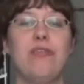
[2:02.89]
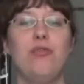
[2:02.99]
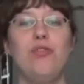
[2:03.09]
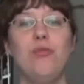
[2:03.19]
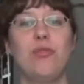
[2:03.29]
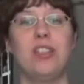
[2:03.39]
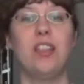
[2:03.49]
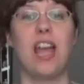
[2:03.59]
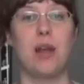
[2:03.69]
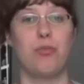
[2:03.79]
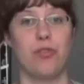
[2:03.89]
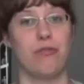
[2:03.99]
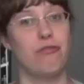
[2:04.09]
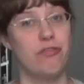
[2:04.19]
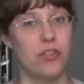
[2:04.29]
if you do read
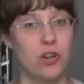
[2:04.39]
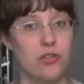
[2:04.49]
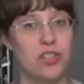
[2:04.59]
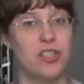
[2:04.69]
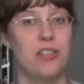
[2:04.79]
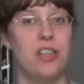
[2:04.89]
Labyrinth first,